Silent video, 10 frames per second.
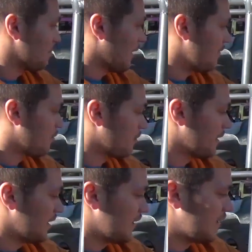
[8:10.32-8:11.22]
you pay
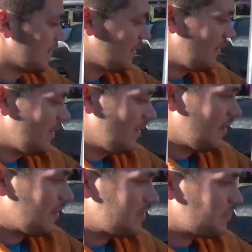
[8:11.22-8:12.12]
for. And
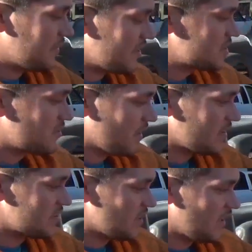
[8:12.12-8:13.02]
when this truck
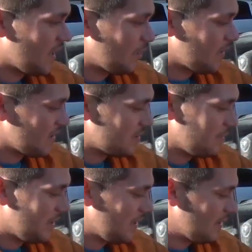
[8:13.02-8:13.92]
is done, I want it to
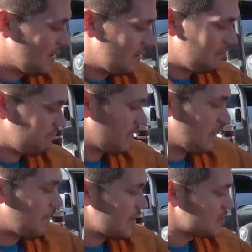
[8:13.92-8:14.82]
be
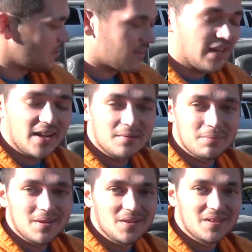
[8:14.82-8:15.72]
the best truck that I could
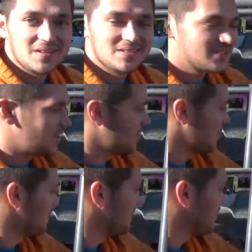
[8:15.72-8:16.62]
build.
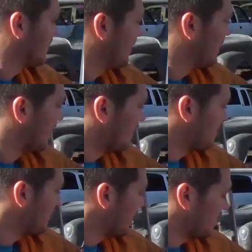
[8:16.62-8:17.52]
So I'm
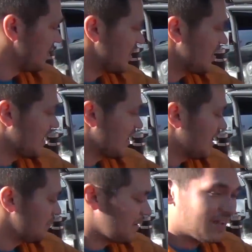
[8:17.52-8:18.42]
doing everything that I
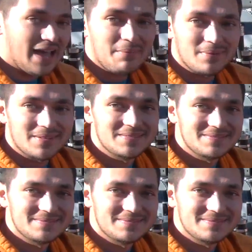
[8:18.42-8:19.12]
can to make it happen.